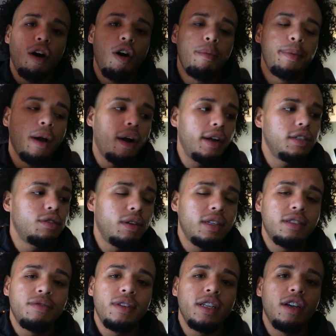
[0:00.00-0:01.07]
So I hope y'all enjoyed
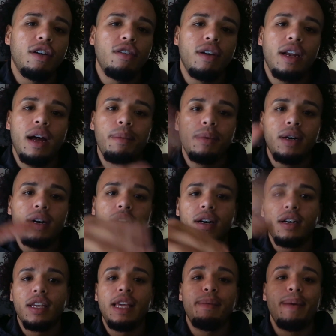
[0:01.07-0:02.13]
this video and I'm gonna
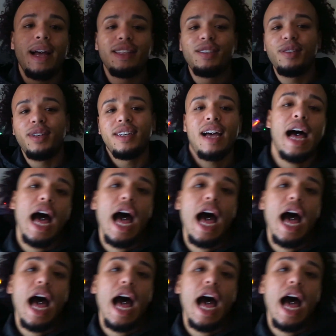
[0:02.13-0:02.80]
uh, get back to it.